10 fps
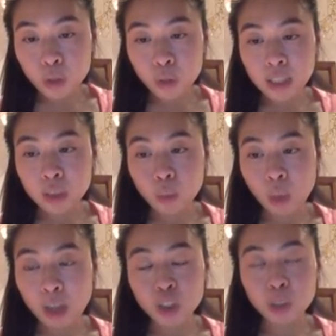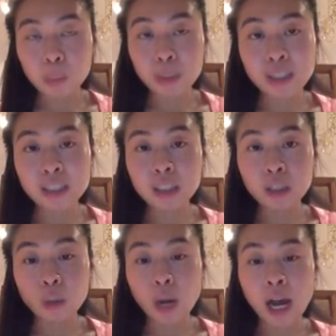so that's why shipping is a
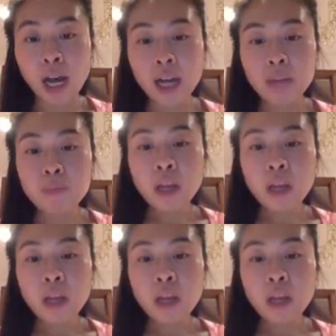little high.